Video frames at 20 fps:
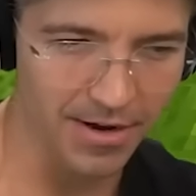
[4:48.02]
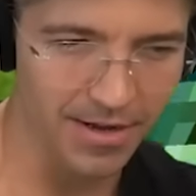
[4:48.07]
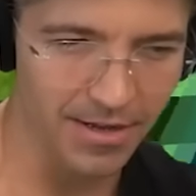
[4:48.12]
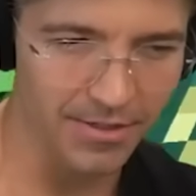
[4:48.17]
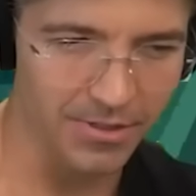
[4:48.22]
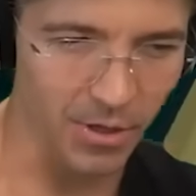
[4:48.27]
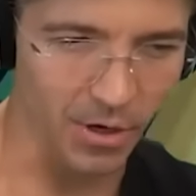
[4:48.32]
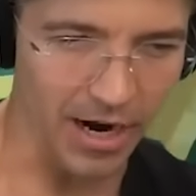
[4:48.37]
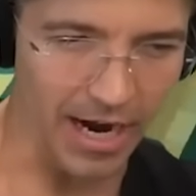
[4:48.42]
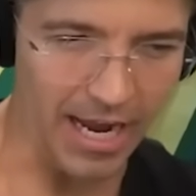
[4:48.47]

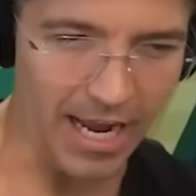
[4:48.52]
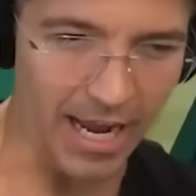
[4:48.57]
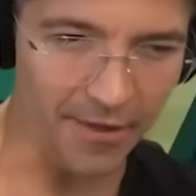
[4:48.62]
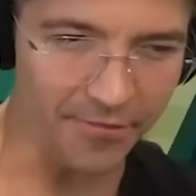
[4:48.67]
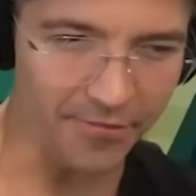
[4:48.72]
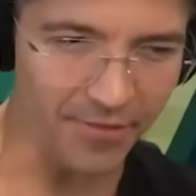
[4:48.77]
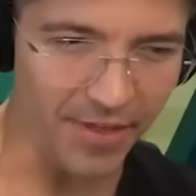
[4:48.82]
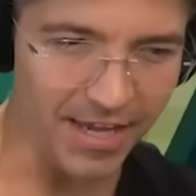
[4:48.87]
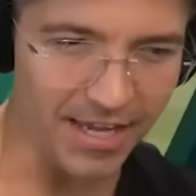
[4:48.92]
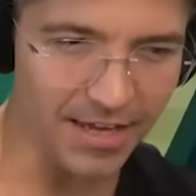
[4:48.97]
So I
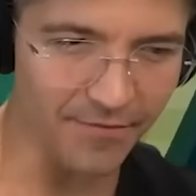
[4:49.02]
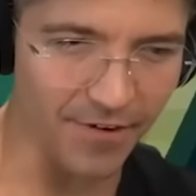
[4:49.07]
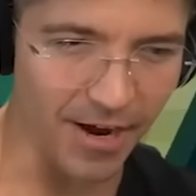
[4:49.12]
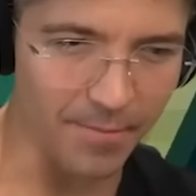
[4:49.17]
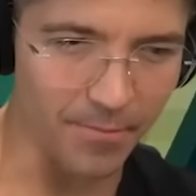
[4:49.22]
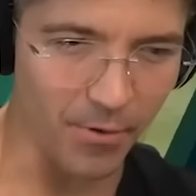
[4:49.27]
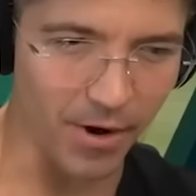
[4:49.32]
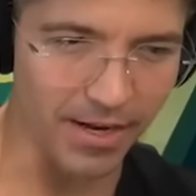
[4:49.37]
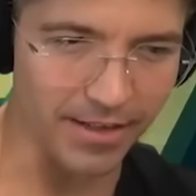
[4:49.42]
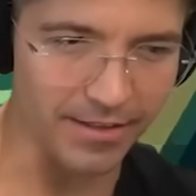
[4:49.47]
think if I
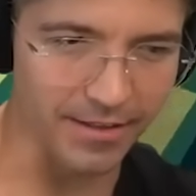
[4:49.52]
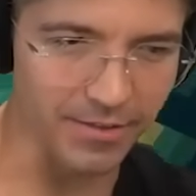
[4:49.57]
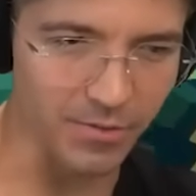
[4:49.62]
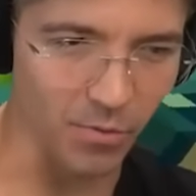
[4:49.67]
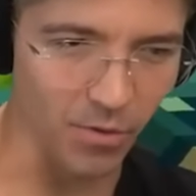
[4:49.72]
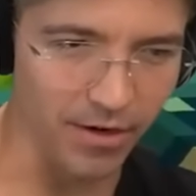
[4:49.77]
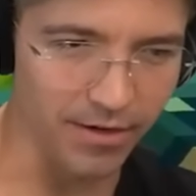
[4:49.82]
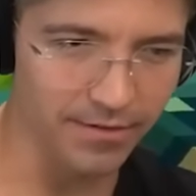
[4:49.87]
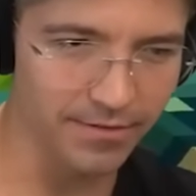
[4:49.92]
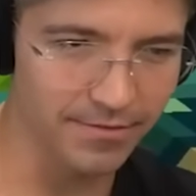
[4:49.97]
break this
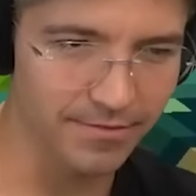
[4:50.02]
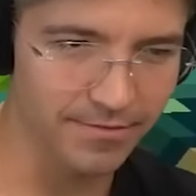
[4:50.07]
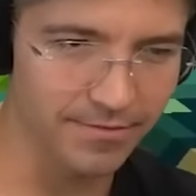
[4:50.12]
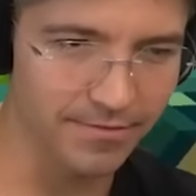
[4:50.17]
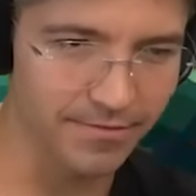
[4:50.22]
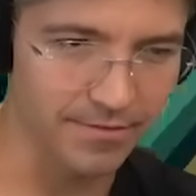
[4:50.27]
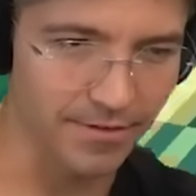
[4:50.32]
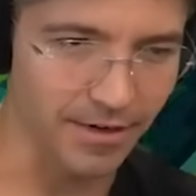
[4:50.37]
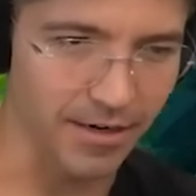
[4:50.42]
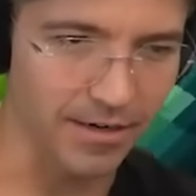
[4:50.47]
one,
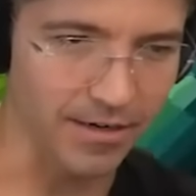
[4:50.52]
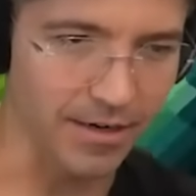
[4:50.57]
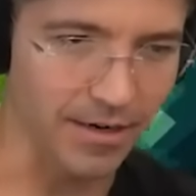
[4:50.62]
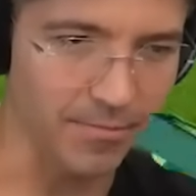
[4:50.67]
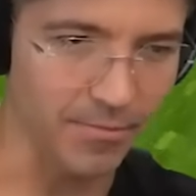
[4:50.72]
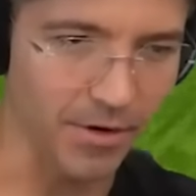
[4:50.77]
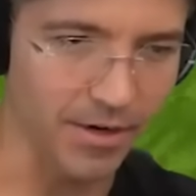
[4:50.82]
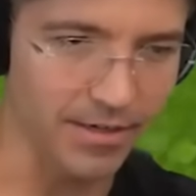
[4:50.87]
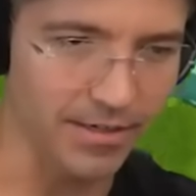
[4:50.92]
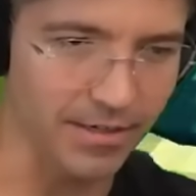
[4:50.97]
all right,
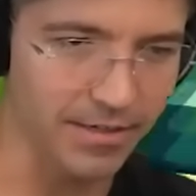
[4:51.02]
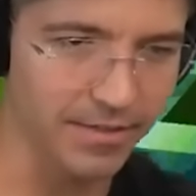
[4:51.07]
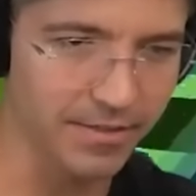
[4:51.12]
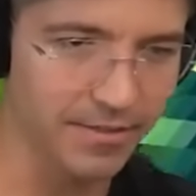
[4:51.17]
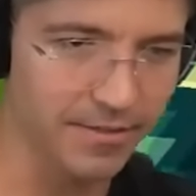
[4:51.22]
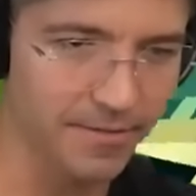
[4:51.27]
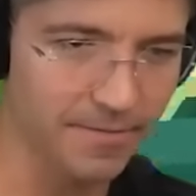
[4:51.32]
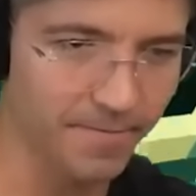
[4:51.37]
gotta break this.